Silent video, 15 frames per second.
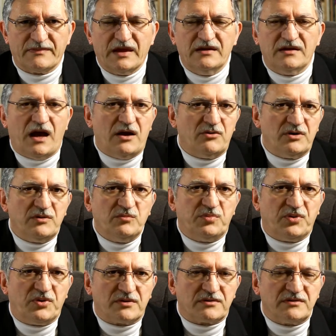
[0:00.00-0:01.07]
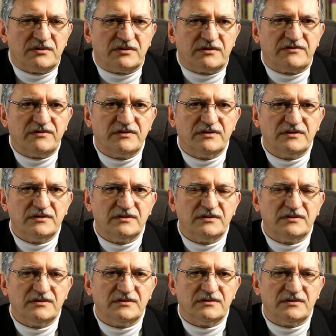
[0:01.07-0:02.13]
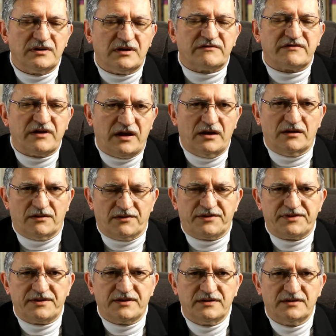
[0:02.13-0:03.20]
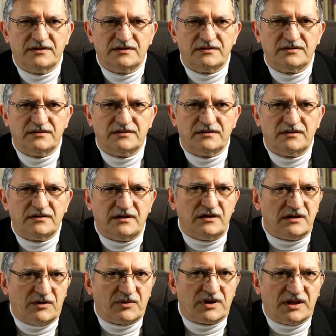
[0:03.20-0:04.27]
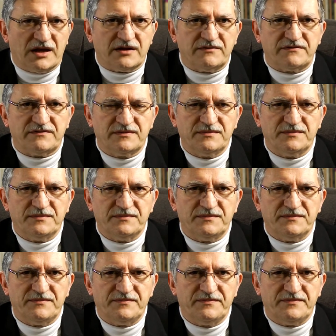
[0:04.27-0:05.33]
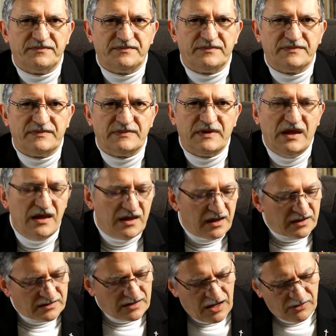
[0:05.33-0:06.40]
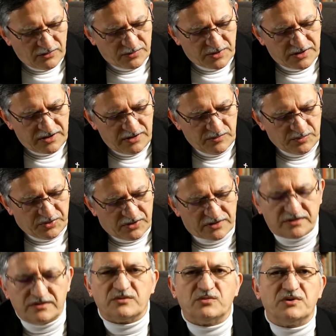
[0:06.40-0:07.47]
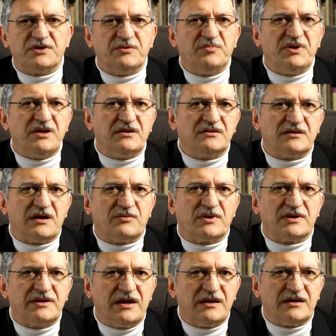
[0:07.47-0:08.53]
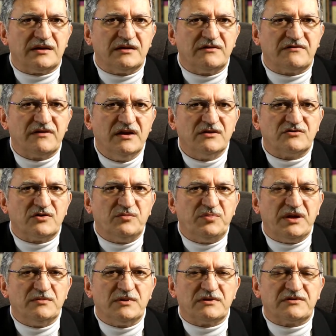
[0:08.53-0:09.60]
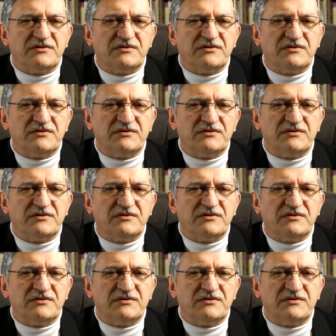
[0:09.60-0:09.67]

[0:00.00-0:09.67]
How important is health in our life? And how important would it be in our days to be able to